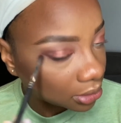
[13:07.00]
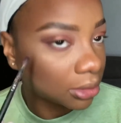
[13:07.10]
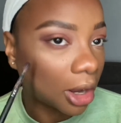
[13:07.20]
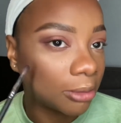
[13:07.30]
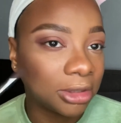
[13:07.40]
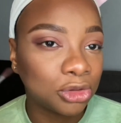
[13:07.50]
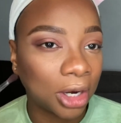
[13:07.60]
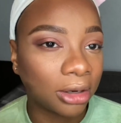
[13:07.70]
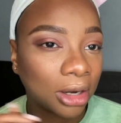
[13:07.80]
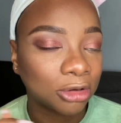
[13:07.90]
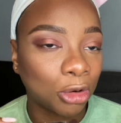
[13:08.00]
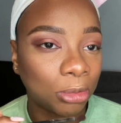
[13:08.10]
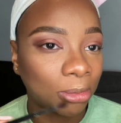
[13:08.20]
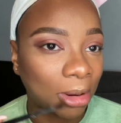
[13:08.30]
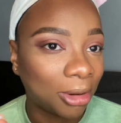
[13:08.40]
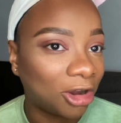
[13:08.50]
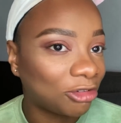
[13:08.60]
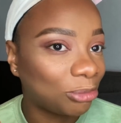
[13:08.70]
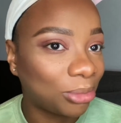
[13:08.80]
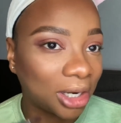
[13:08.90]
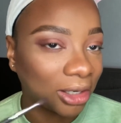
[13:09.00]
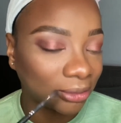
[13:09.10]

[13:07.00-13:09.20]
I be trying not to open my mouth, but